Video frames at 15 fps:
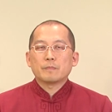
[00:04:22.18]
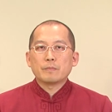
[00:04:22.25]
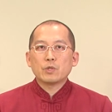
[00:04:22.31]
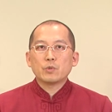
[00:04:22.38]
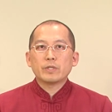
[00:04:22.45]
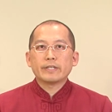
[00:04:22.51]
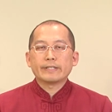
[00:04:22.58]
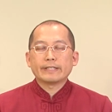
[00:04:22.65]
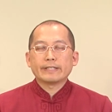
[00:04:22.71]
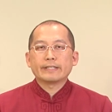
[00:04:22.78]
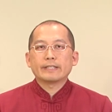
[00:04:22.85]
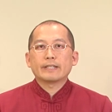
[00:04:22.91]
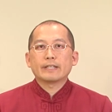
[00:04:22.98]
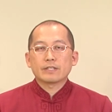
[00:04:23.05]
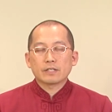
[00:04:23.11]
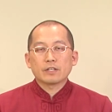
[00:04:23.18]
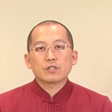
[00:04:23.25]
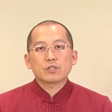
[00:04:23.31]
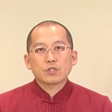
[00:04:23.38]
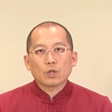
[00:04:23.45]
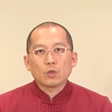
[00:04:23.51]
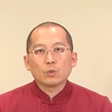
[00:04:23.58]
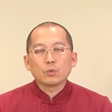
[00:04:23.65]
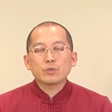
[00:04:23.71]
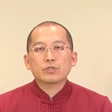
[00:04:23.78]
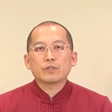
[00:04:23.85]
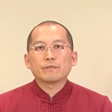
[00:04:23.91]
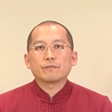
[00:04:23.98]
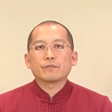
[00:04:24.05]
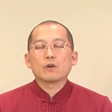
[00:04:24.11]
immunity is the
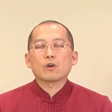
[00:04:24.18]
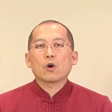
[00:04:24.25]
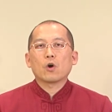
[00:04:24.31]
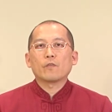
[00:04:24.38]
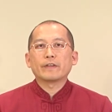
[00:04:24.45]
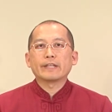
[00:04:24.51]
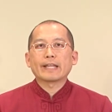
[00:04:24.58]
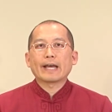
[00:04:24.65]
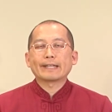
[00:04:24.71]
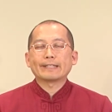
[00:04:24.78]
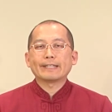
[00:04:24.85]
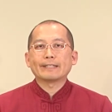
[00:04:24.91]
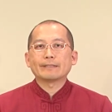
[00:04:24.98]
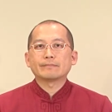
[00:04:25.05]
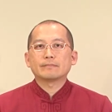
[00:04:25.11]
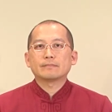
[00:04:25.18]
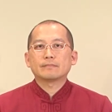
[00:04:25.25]
solution for COVID-19.